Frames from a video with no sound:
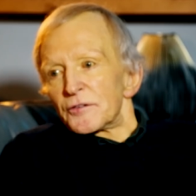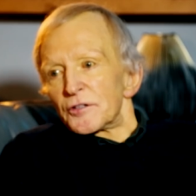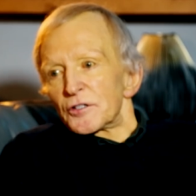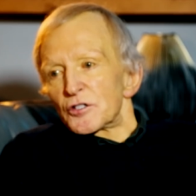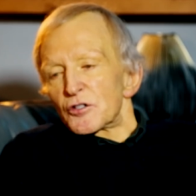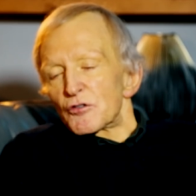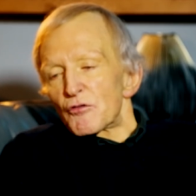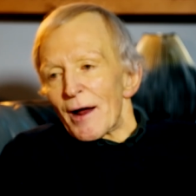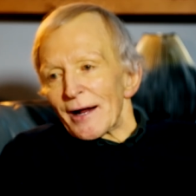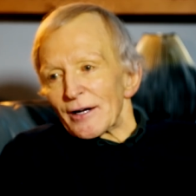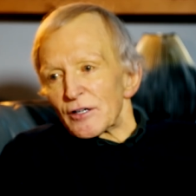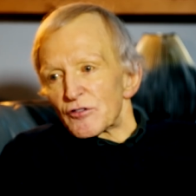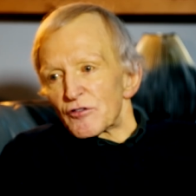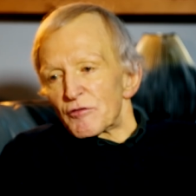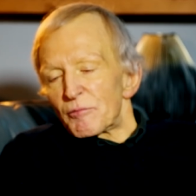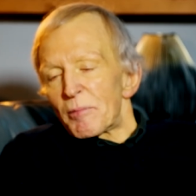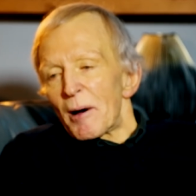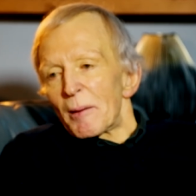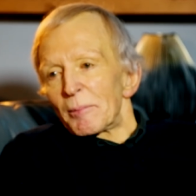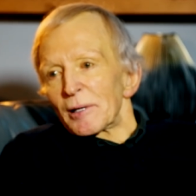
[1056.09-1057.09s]
the
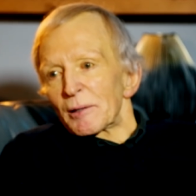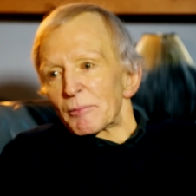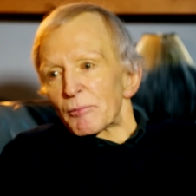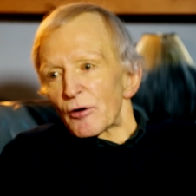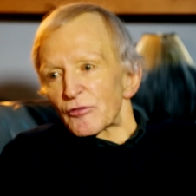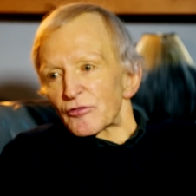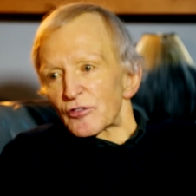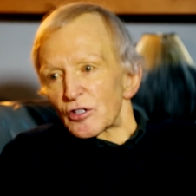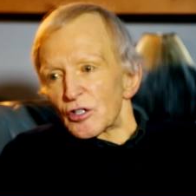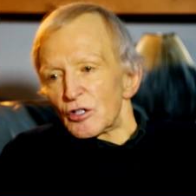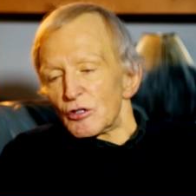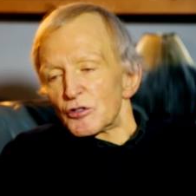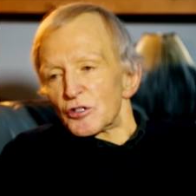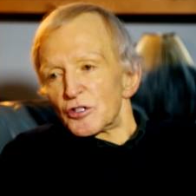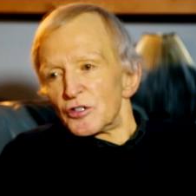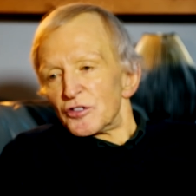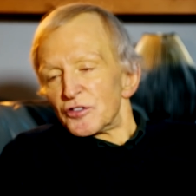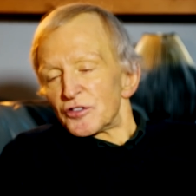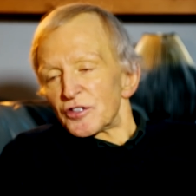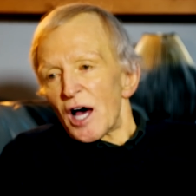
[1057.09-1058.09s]
Director of Public
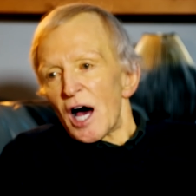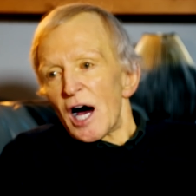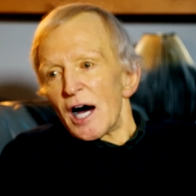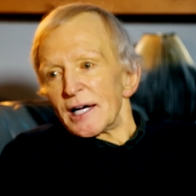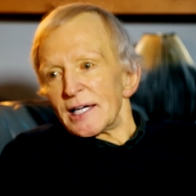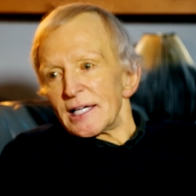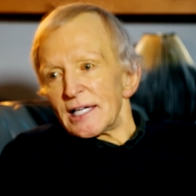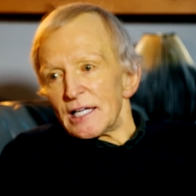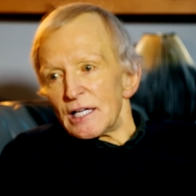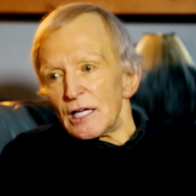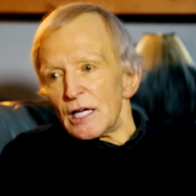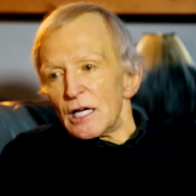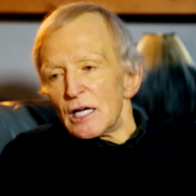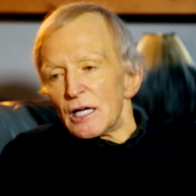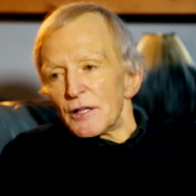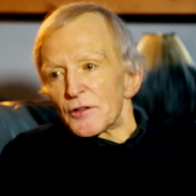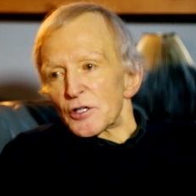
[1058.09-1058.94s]
Prosecutions, i.e.